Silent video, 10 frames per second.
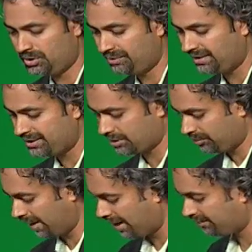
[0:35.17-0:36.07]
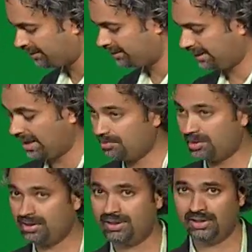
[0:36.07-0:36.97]
the device that we have under the
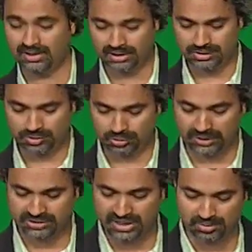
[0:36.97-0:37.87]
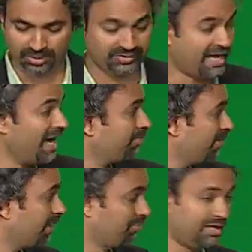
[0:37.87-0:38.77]
camera and do a quick demo of the app
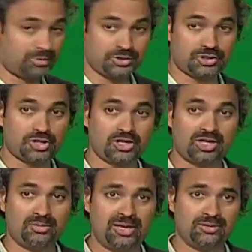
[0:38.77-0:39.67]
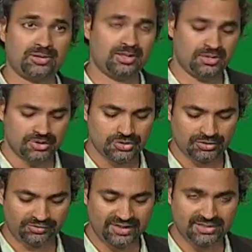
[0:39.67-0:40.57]
that Peter was just talking about.
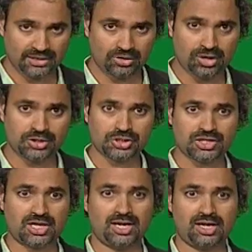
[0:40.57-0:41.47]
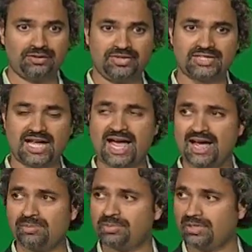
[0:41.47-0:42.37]
So Visa launched uh, a Visa
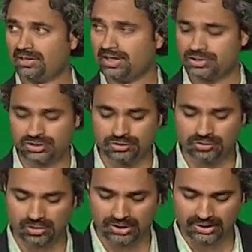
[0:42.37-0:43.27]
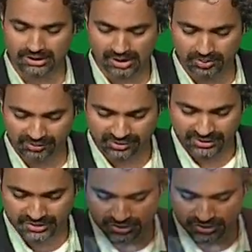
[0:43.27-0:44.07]
app that lets you do uh, a number of things.